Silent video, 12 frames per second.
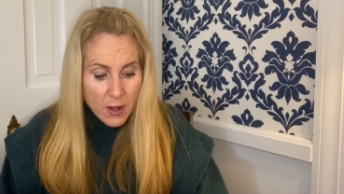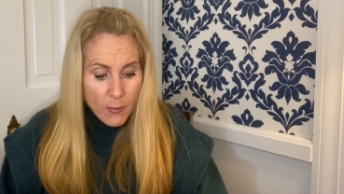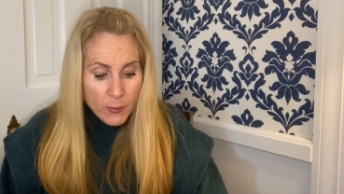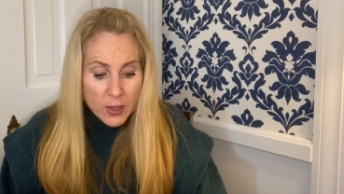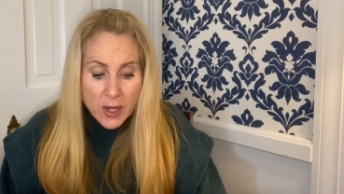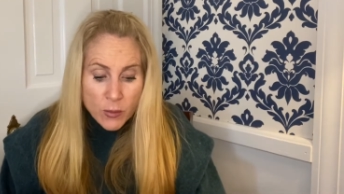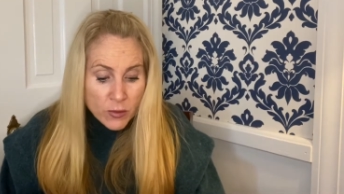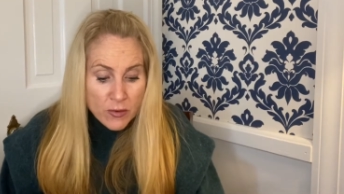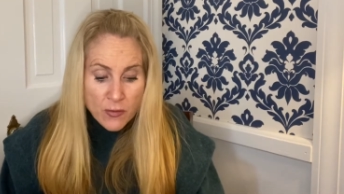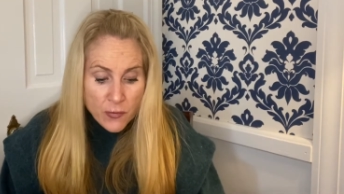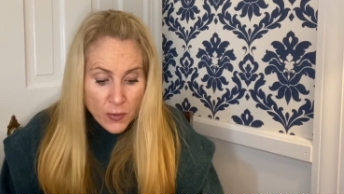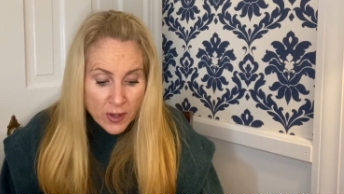but he was
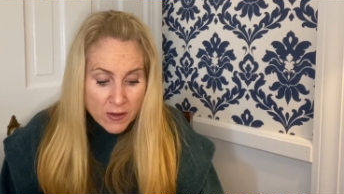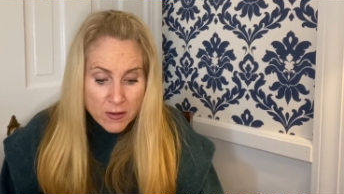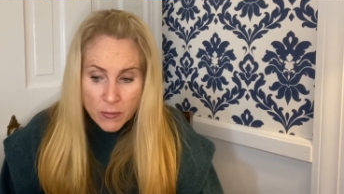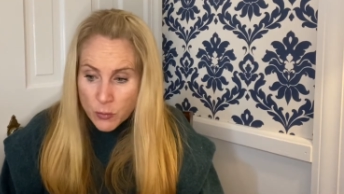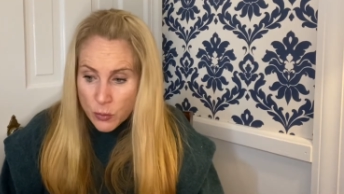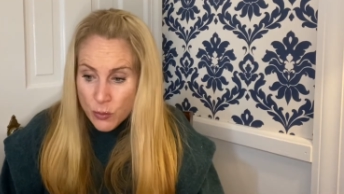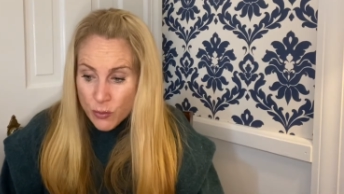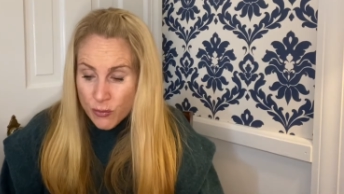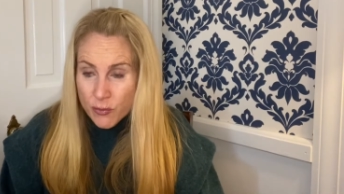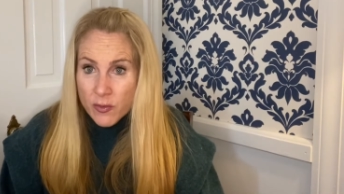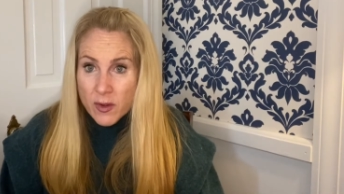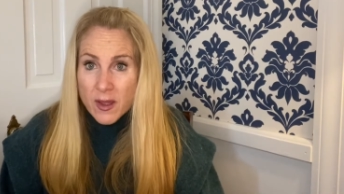afraid to
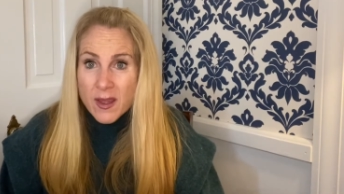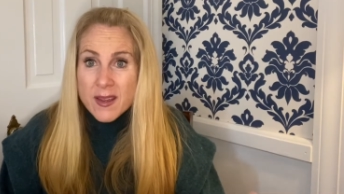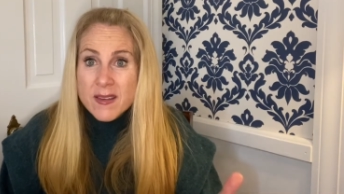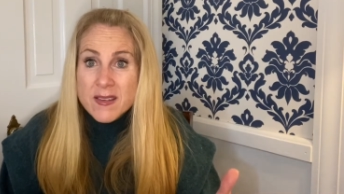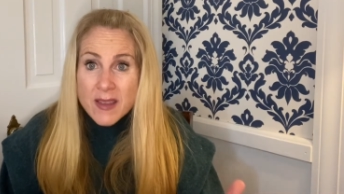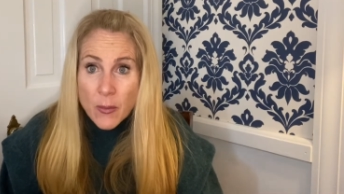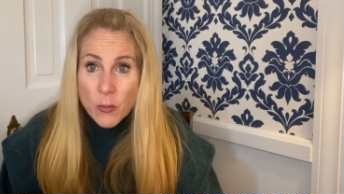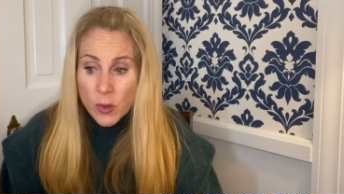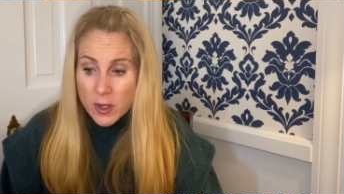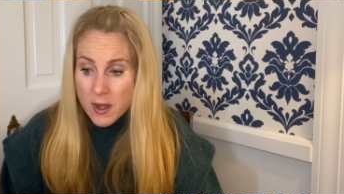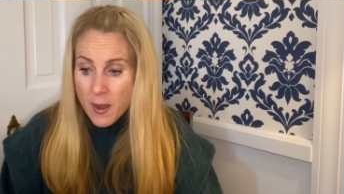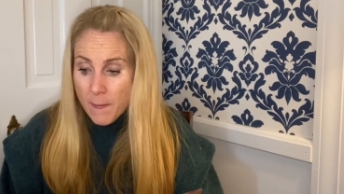move.
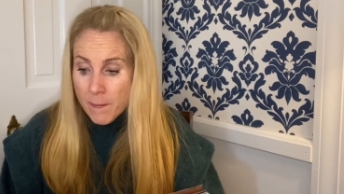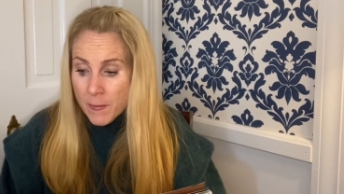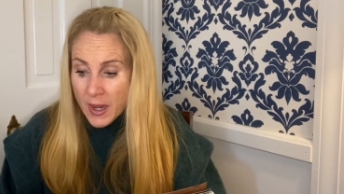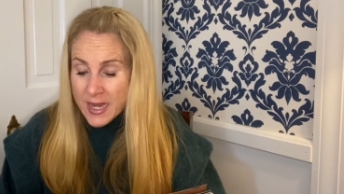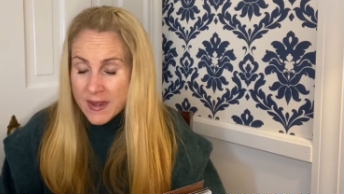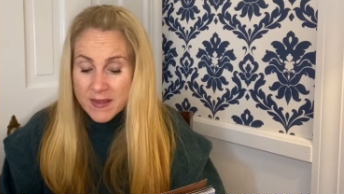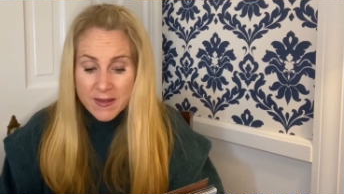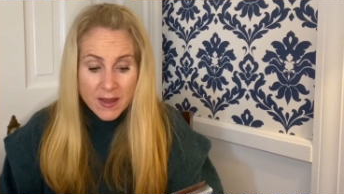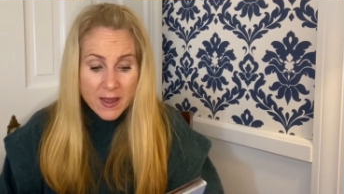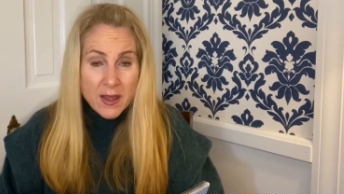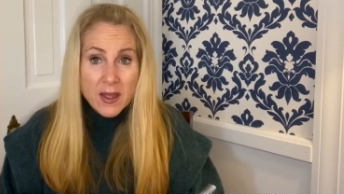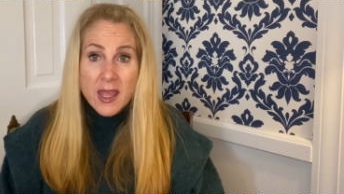Someone might
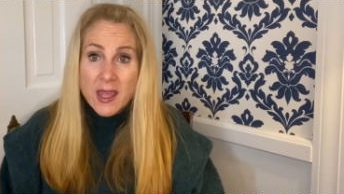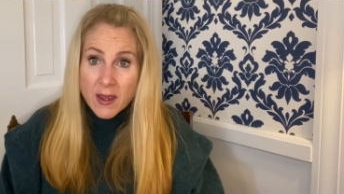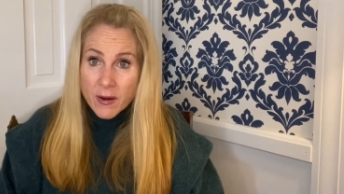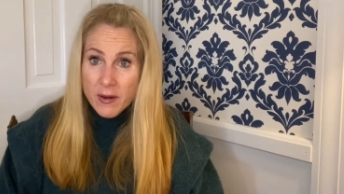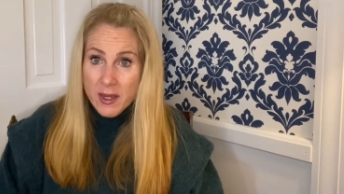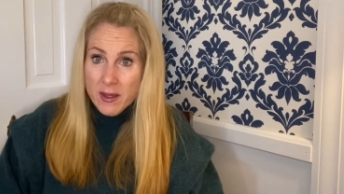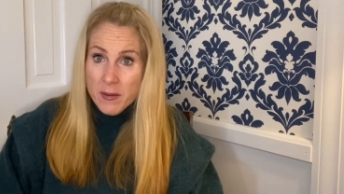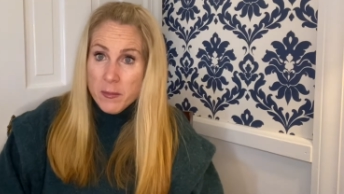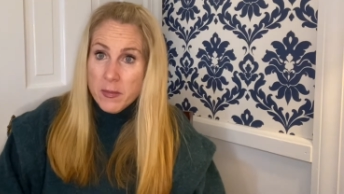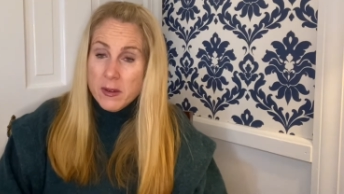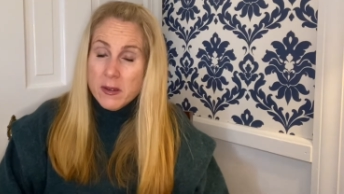hear him.